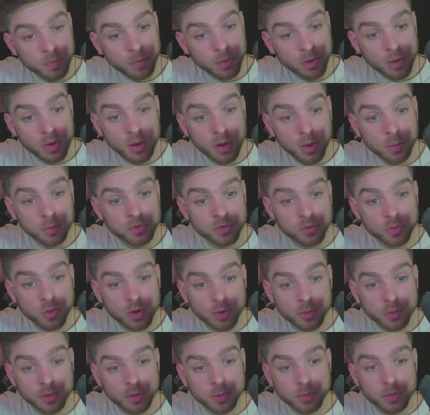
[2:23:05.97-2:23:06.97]
I'm
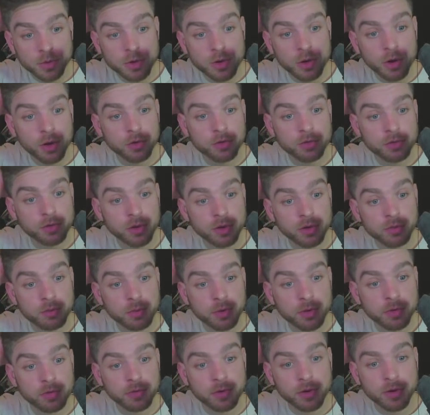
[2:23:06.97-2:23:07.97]
swallowing up the cost of
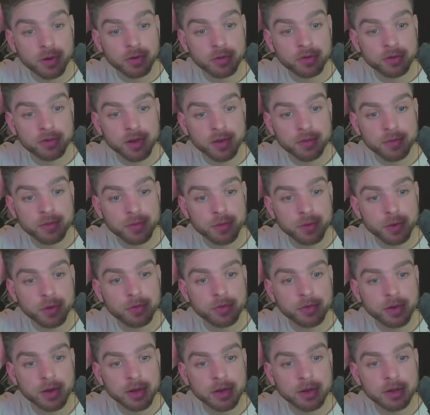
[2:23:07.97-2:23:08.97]
my first 7
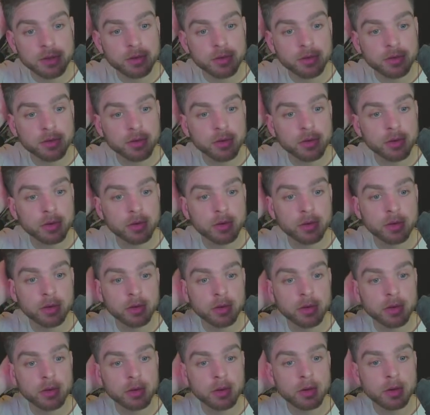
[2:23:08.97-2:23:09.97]
roof cleans.
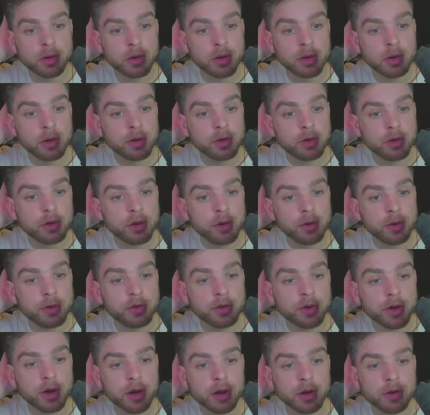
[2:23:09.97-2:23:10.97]
Do you
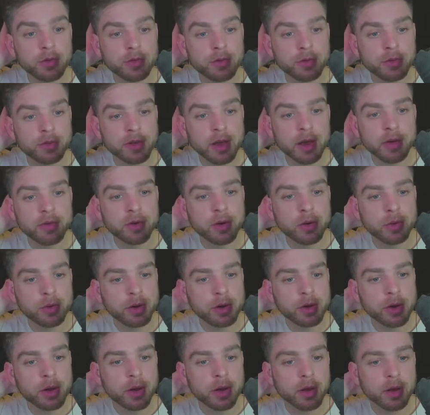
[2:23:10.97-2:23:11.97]
charge for
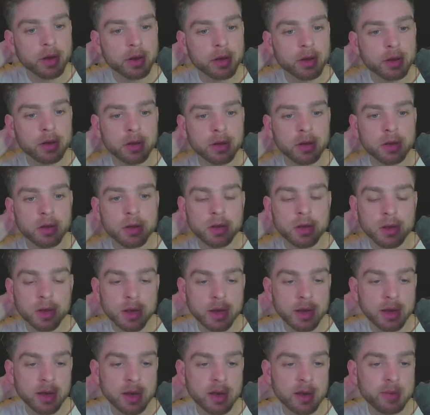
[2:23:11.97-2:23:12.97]
scaffolding hire?
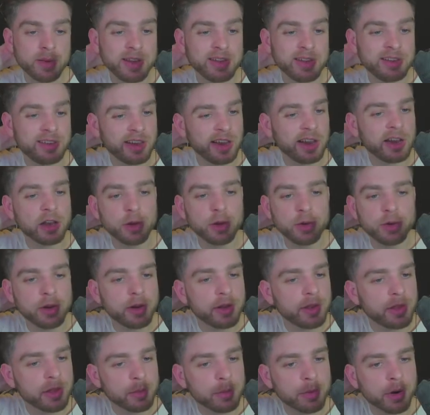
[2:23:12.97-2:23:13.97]
It's included
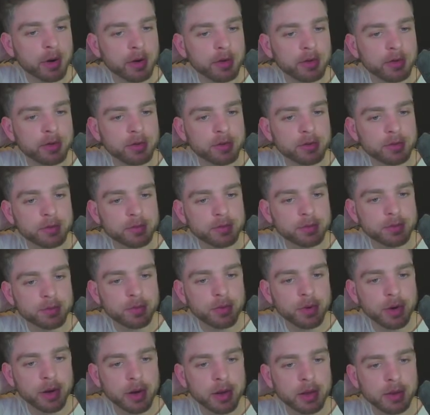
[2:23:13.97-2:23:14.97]
in the price,
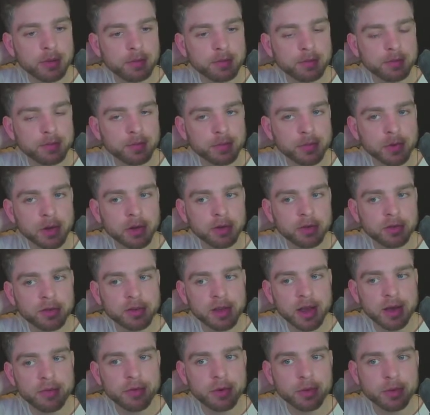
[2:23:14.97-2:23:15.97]
really, because
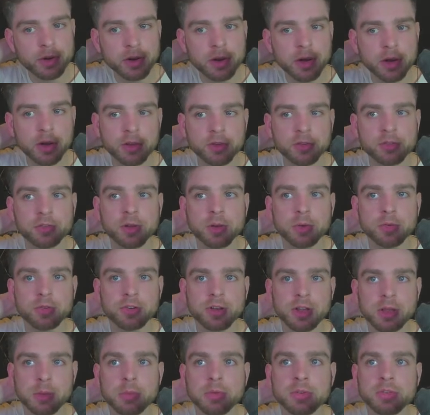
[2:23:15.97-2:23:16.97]
scaffolding hire is so
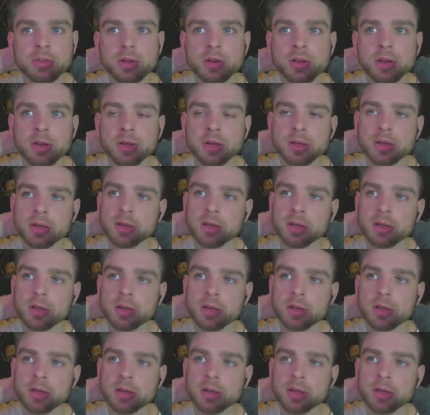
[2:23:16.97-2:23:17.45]
cheap. It's only like,